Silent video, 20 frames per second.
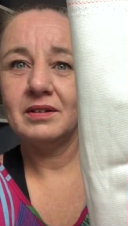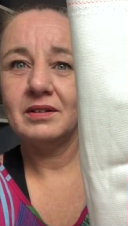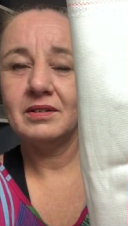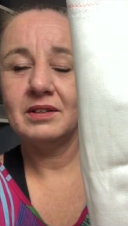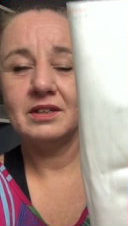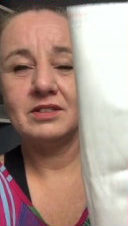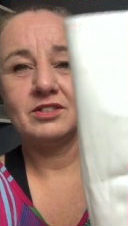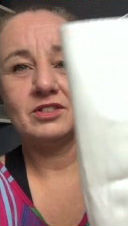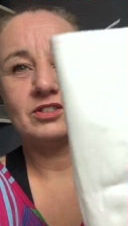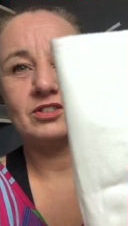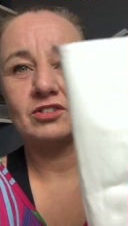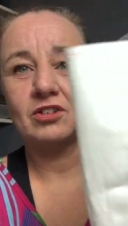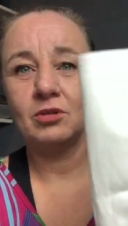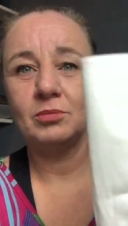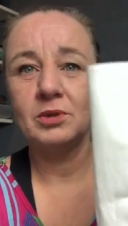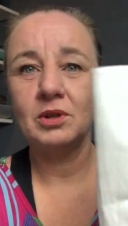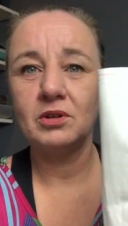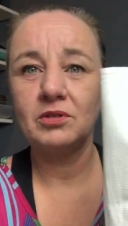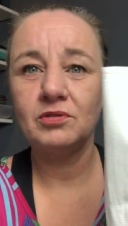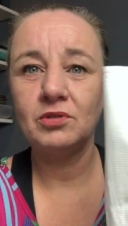This is so
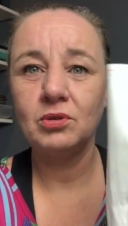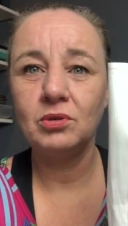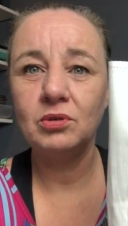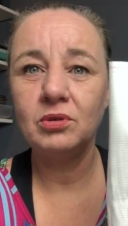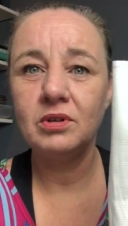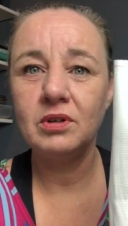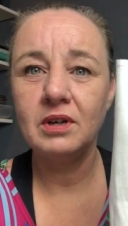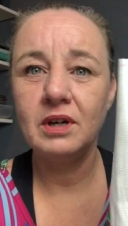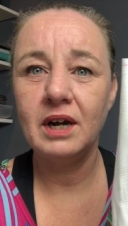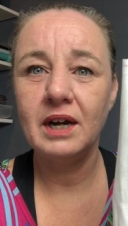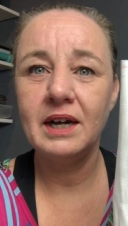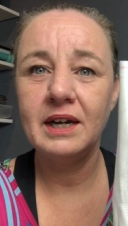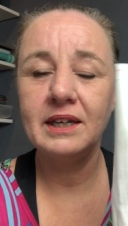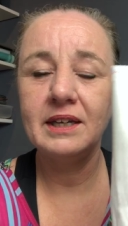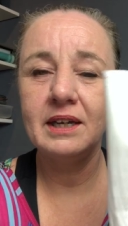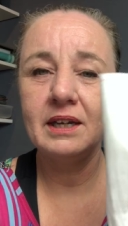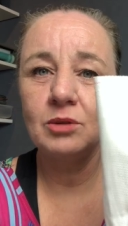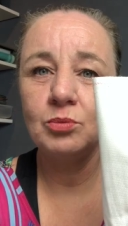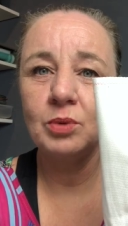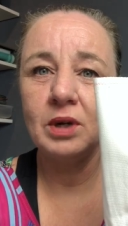beautiful. I
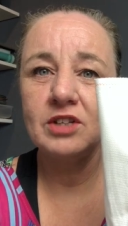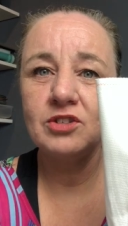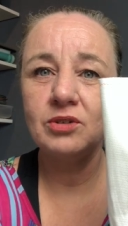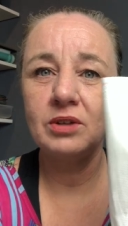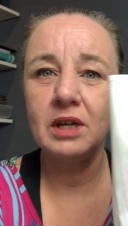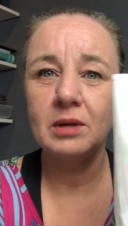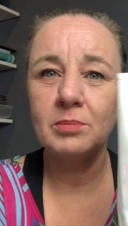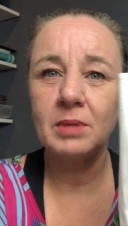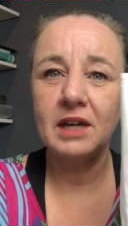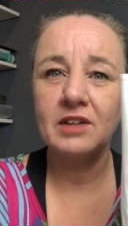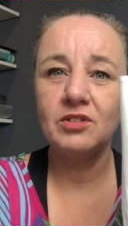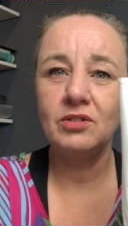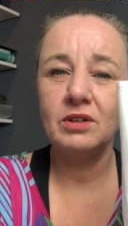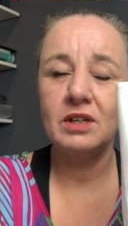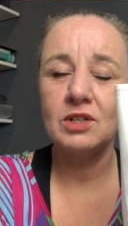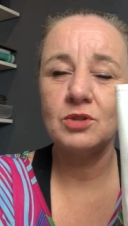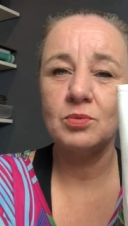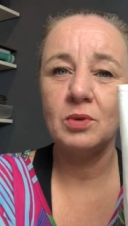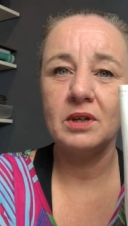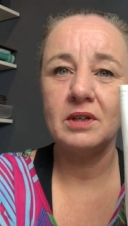can't wait to get back to
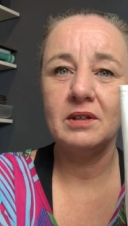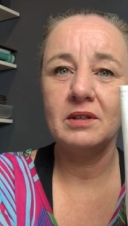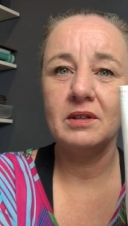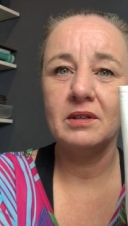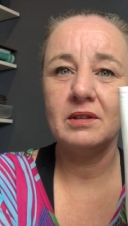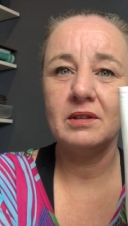this one.